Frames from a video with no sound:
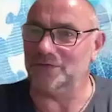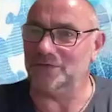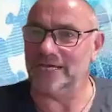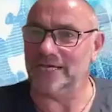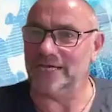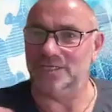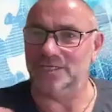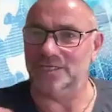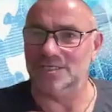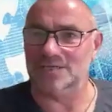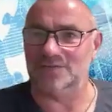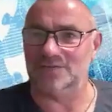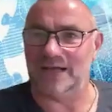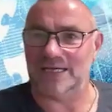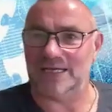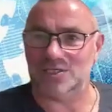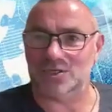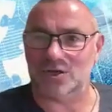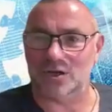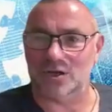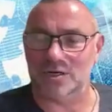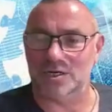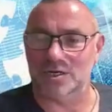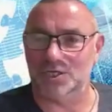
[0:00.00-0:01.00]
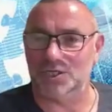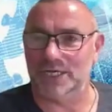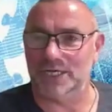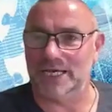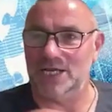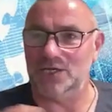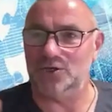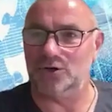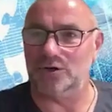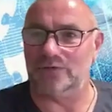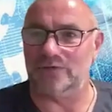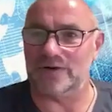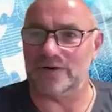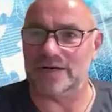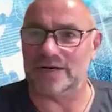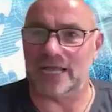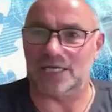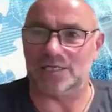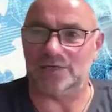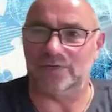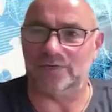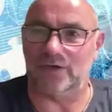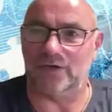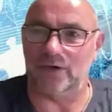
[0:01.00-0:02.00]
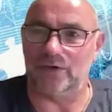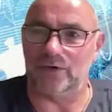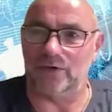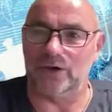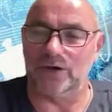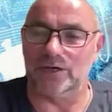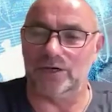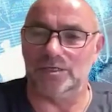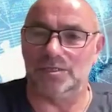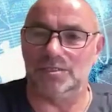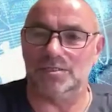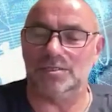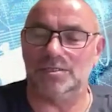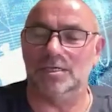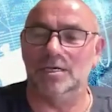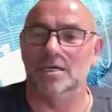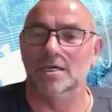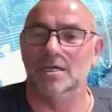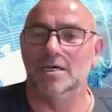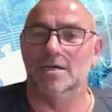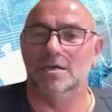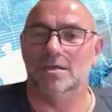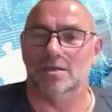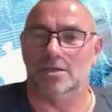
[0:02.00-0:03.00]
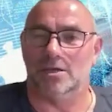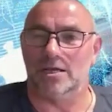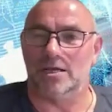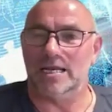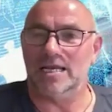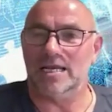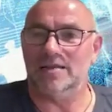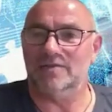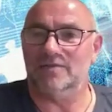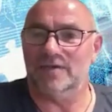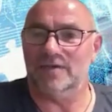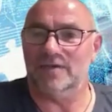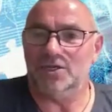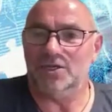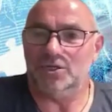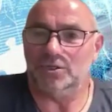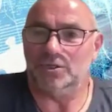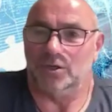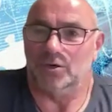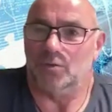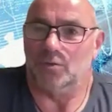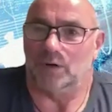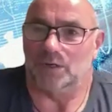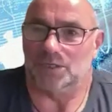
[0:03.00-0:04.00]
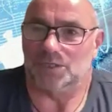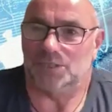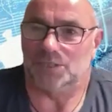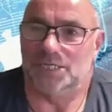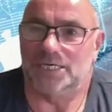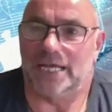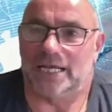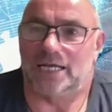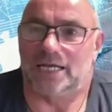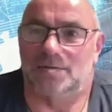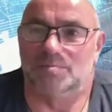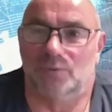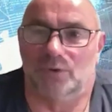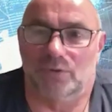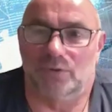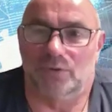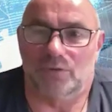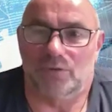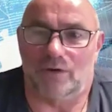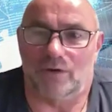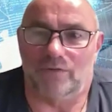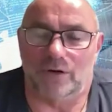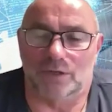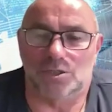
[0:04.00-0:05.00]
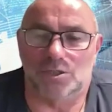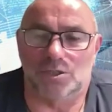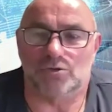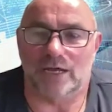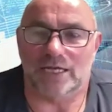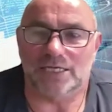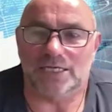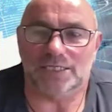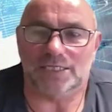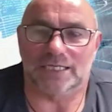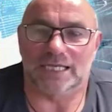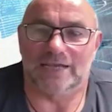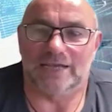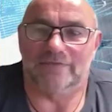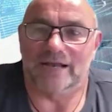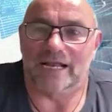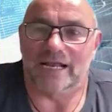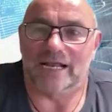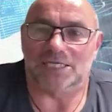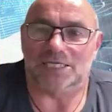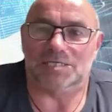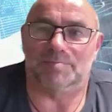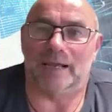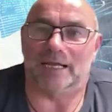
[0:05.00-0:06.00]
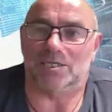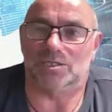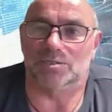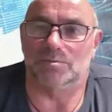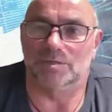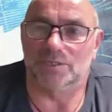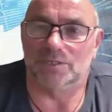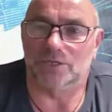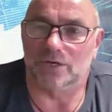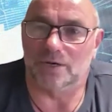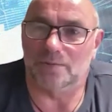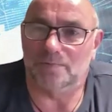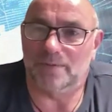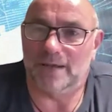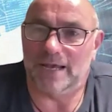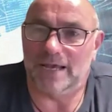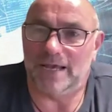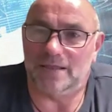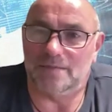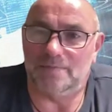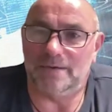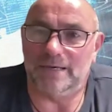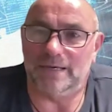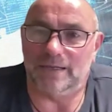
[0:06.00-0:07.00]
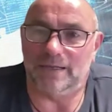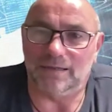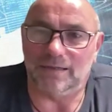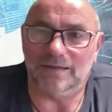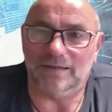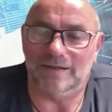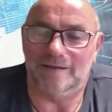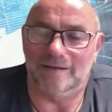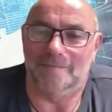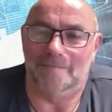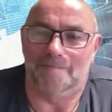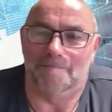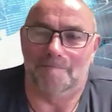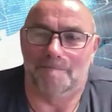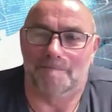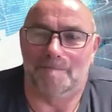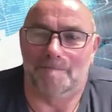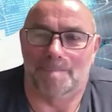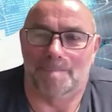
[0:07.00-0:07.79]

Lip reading: conversation is fast going to change over the next few years, that an individual who wants to take a month off on stress leave and expect somebody's going to pay the bill,